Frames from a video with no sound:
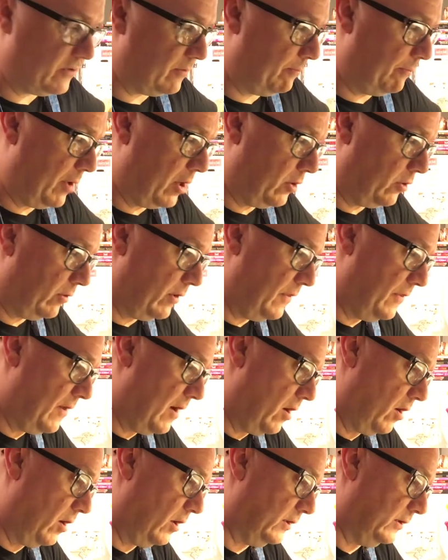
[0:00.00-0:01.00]
some butter in
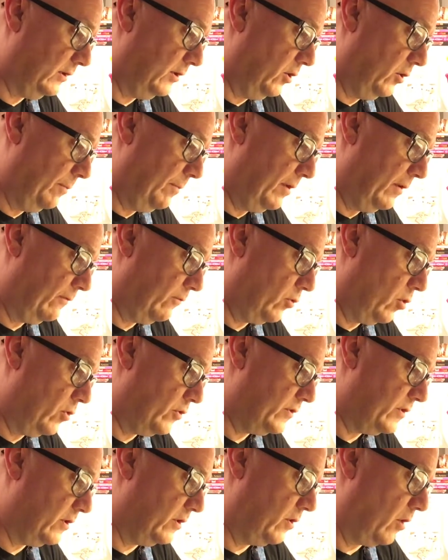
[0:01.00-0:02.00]
there, a little bit of
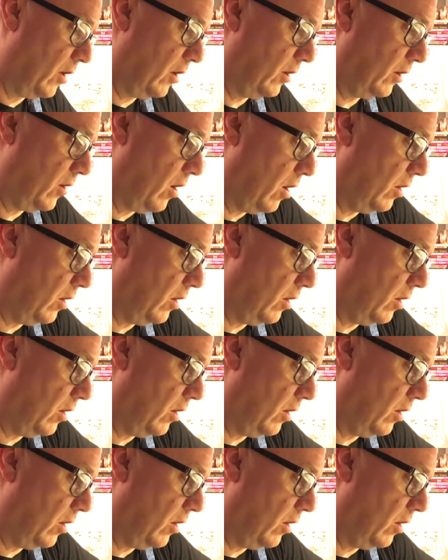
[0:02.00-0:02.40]
roasted garlic